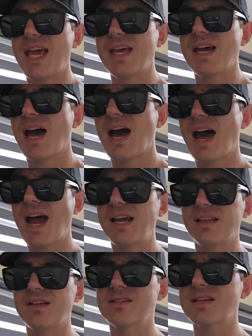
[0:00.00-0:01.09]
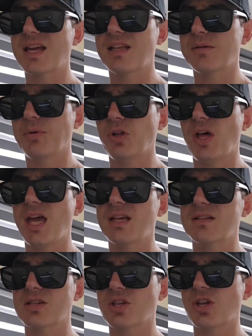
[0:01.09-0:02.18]
a highly scalable
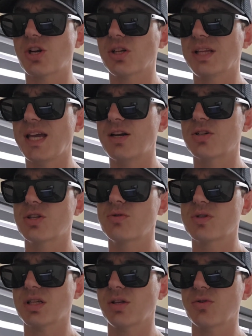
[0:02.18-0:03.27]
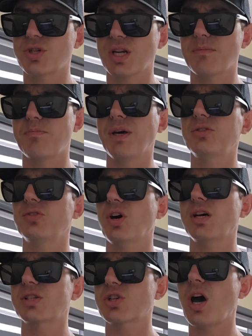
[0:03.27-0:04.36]
and secure layer 2 solution built
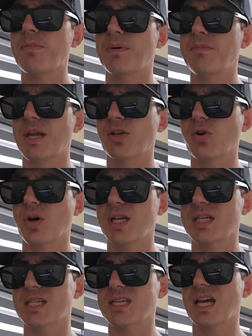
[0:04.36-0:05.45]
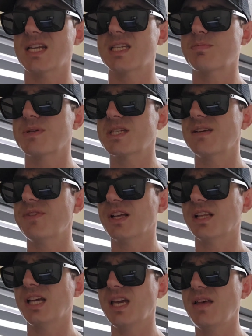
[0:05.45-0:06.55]
on top of Bitcoin designed
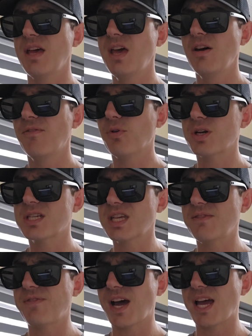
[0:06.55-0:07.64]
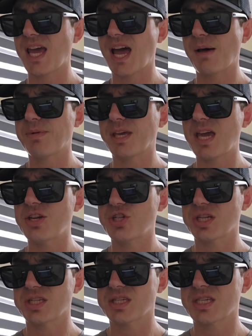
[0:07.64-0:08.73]
specifically for DeFi
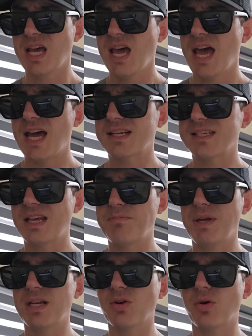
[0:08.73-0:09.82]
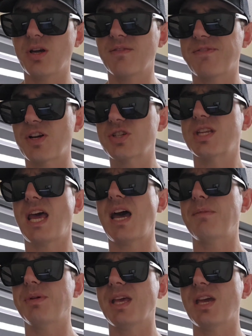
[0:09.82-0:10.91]
applications. As a Bitcoin first
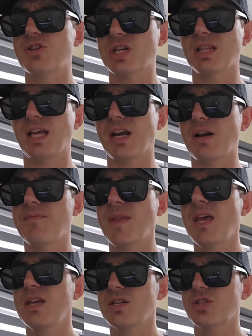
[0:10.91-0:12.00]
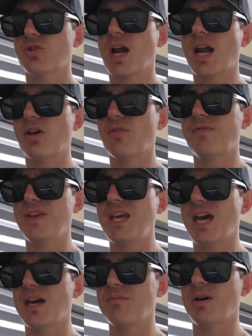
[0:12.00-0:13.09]
application layer, Strato
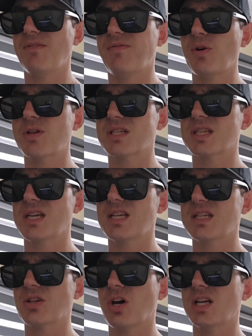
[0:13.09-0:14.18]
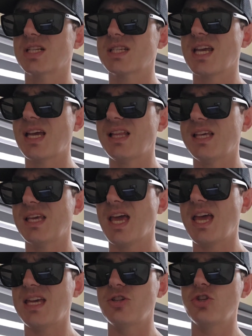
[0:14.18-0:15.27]
VM focuses on scaling
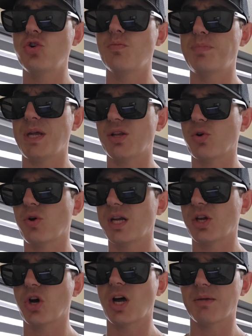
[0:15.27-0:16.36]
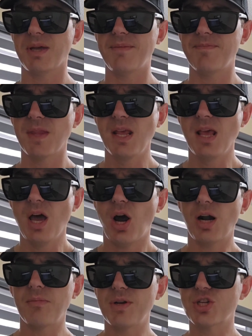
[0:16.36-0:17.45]
a new Bitcoin economy.
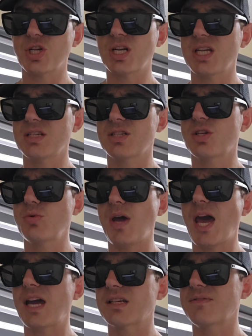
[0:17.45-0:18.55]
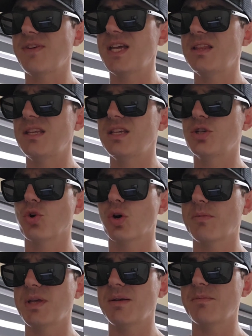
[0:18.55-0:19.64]
Our mission is to activate the
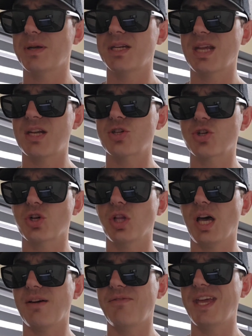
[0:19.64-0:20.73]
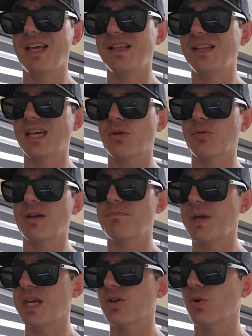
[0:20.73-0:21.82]
dormant potential of illiquid
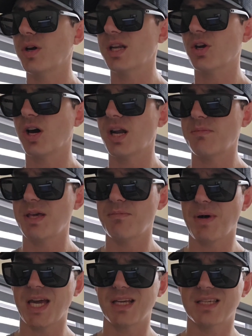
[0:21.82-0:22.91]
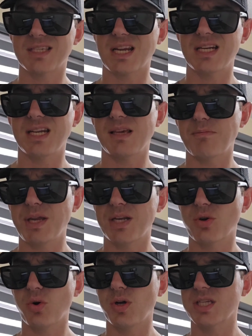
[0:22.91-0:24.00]
Bitcoin economy by extending
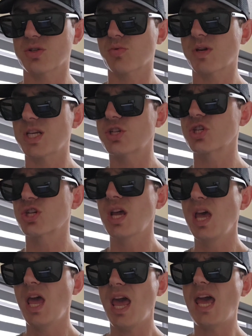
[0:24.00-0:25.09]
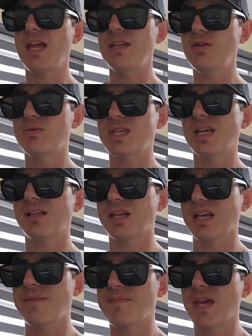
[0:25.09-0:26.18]
Bitcoin's reach and
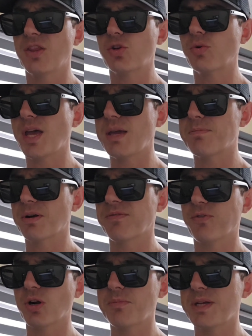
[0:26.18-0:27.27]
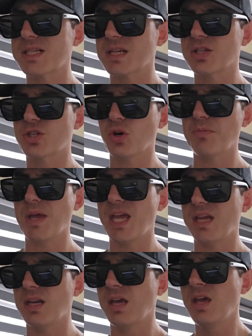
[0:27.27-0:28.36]
utility through a performant
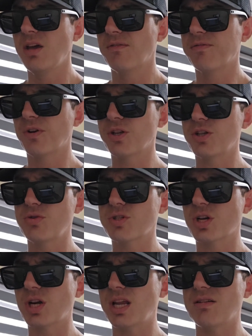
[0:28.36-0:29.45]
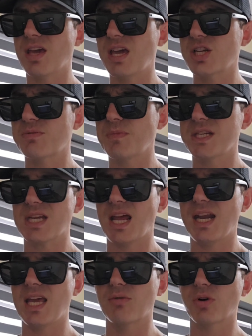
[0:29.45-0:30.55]
domain for user engagement
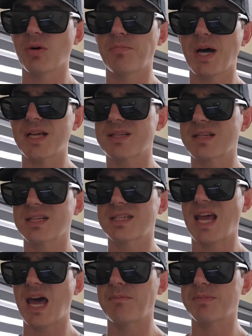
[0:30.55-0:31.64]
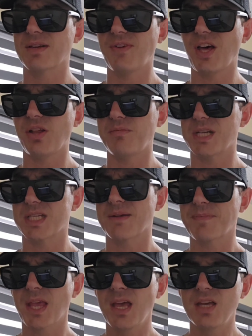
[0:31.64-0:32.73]
and a robust DApp development.
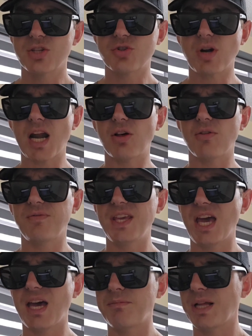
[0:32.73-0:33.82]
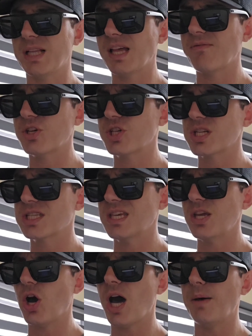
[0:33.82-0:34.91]
Strato VM leverages
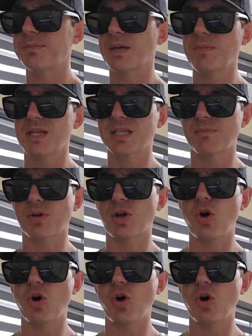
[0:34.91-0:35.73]
the Optimism